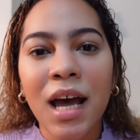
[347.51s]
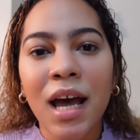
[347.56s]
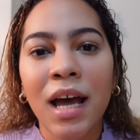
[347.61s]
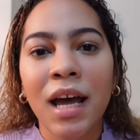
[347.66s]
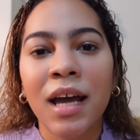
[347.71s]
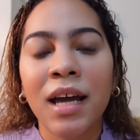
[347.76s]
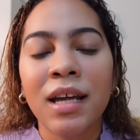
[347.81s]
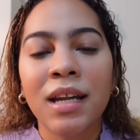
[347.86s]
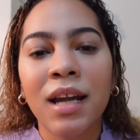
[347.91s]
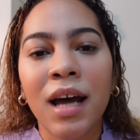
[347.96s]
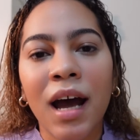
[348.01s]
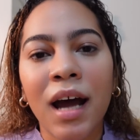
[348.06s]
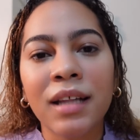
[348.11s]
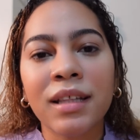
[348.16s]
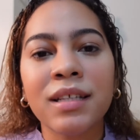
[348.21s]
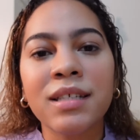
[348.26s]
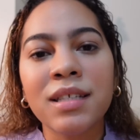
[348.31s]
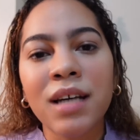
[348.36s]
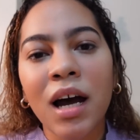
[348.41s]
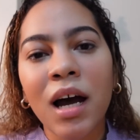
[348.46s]
and at
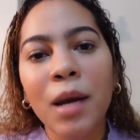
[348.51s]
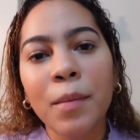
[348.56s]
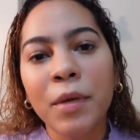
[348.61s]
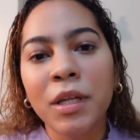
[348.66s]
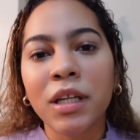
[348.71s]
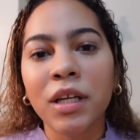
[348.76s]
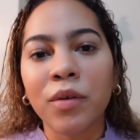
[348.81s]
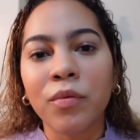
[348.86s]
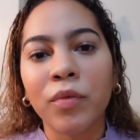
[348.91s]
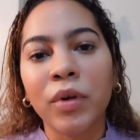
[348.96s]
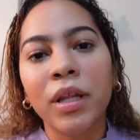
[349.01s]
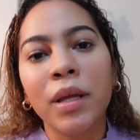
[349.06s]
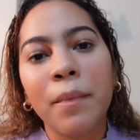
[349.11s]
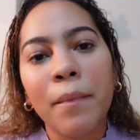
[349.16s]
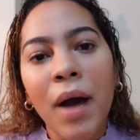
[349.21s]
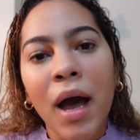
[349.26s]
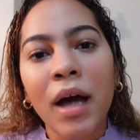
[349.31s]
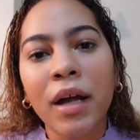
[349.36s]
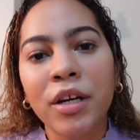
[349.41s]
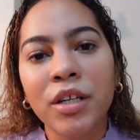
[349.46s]
the time it didn't really
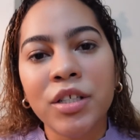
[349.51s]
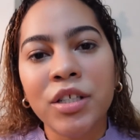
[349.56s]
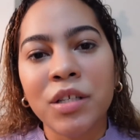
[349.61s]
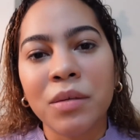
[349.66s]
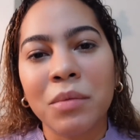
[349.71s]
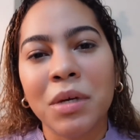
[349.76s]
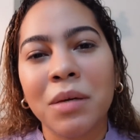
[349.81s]
matter to